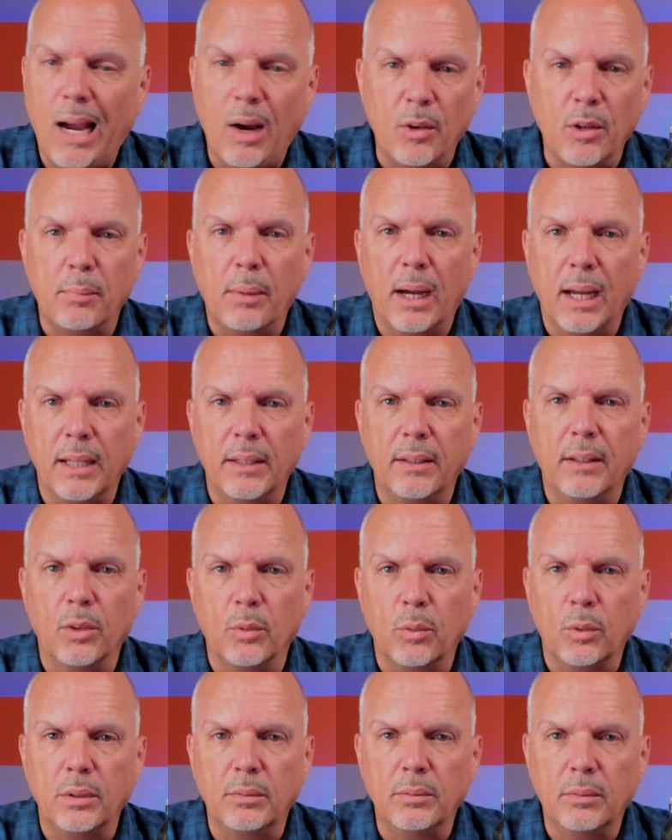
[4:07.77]
I would buy
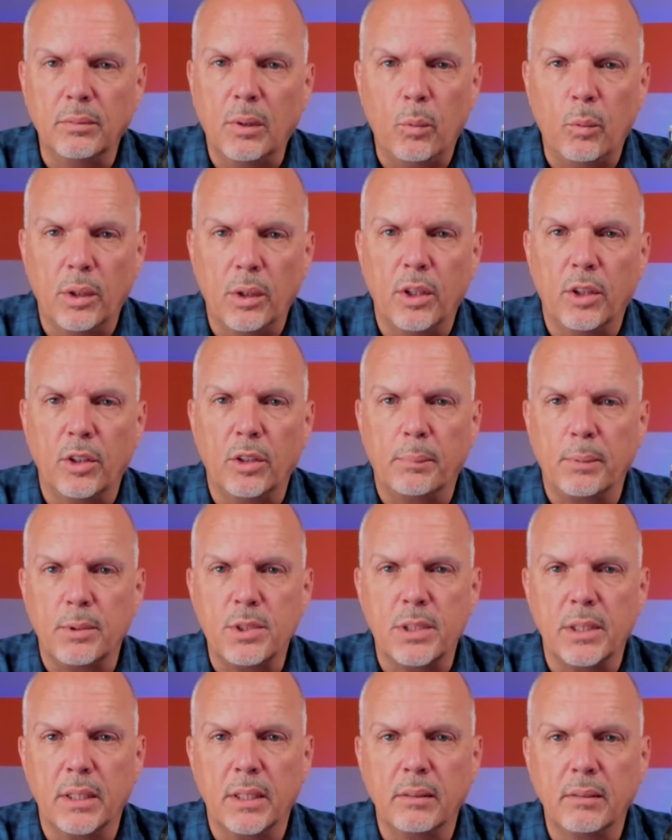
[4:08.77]
another one, one hundred
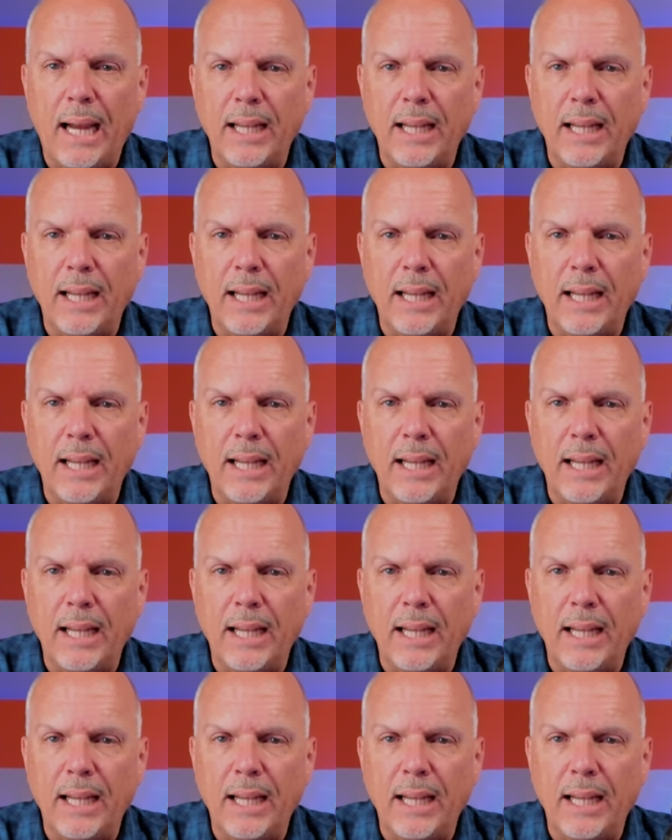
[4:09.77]
percent.